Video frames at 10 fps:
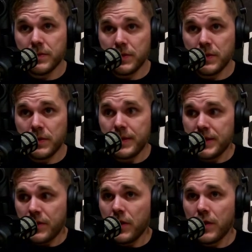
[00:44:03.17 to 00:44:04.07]
I mean,
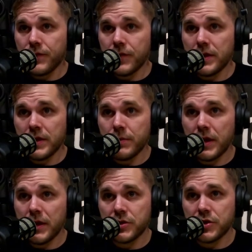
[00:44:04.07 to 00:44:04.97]
they're all friendly about
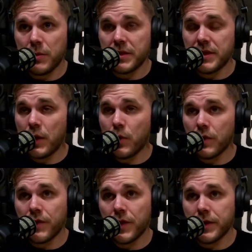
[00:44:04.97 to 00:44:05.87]
it and shit, but they were
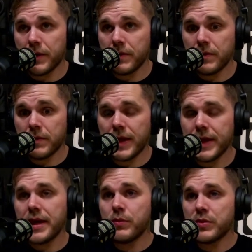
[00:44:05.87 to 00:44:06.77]
fucking, like,
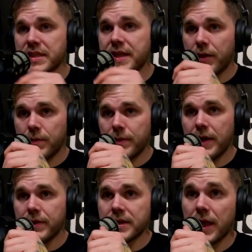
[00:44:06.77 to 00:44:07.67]
it was scaring me. I
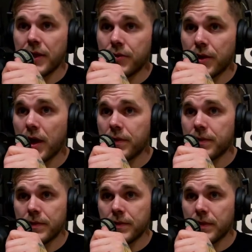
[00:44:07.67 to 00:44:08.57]
was like,
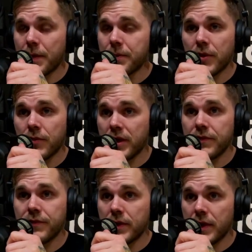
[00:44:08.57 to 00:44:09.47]
I'm not ready
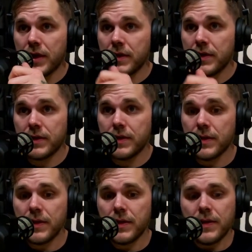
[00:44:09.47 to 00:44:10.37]
for that.
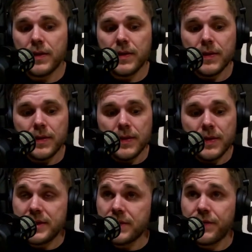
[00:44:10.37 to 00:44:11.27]

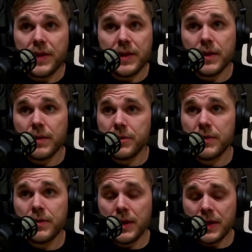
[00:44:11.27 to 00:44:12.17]
He's a phenom, dude.
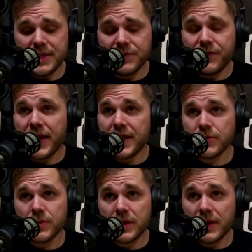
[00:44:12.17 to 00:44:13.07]
He's faster
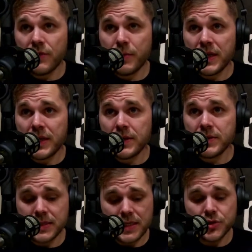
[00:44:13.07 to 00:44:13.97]
than everybody else.
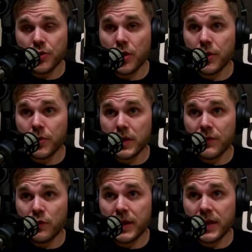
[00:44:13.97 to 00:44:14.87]
He's stronger than
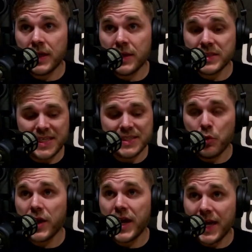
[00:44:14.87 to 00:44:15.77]
everybody else. He's more
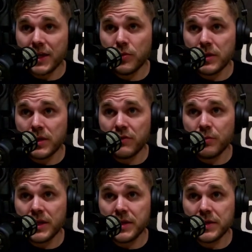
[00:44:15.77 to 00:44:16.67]
accurate than
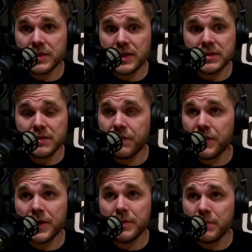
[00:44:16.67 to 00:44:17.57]
everybody else. He's a
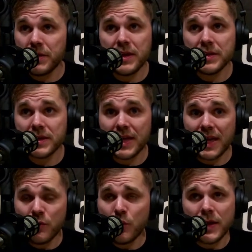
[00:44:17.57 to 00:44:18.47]
fucking beast. And
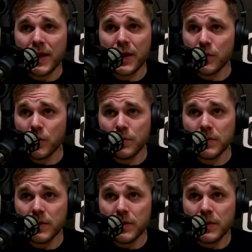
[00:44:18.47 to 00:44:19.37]
everyone in that room
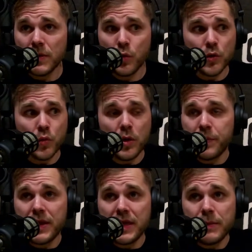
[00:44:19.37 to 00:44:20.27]
would whoop
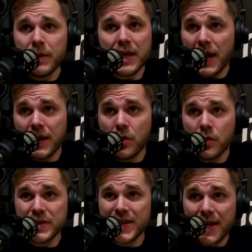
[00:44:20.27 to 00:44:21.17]
anybody I know's
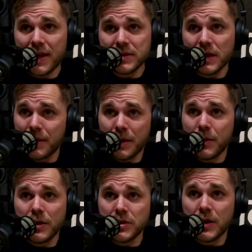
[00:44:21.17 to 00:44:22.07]
ass. I mean, I'm not
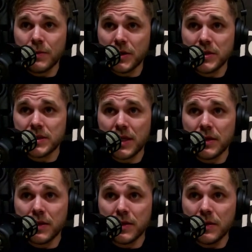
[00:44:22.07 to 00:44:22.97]
just saying
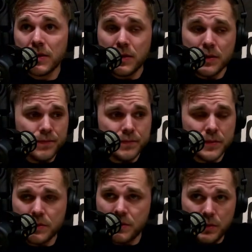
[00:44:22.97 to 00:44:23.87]
that.
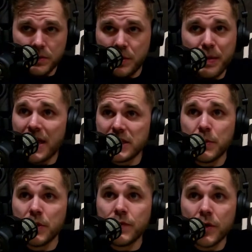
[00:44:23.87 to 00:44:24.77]
The baddest
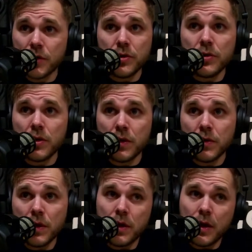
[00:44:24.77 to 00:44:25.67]
motherfucker you know,
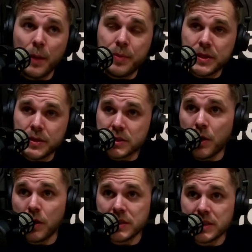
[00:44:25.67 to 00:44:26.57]
I'll pick the
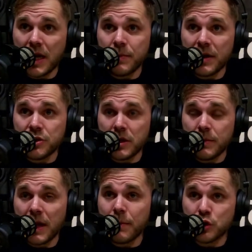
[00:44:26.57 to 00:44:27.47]
smallest guy at my gym, and
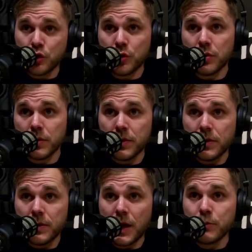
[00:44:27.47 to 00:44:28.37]
I'm sure
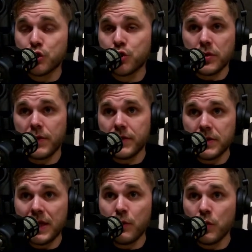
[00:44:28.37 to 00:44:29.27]
of it,
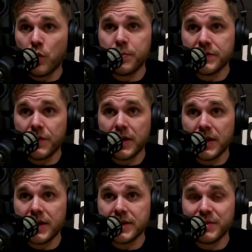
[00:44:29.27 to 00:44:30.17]
he would whoop his fucking
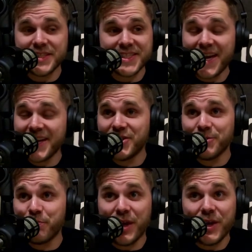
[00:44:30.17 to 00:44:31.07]
ass. But Zach's just
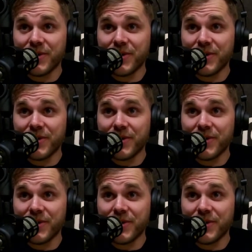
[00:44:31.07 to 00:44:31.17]
better.